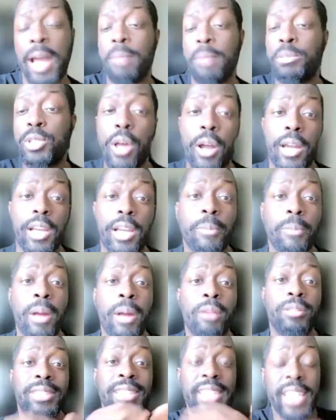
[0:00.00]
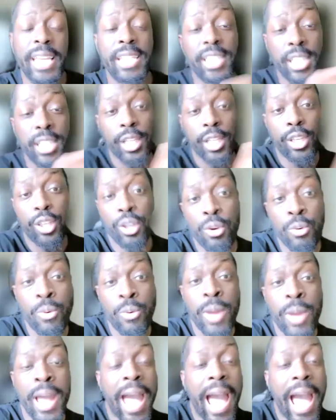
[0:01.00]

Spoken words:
I'm talking about teaching you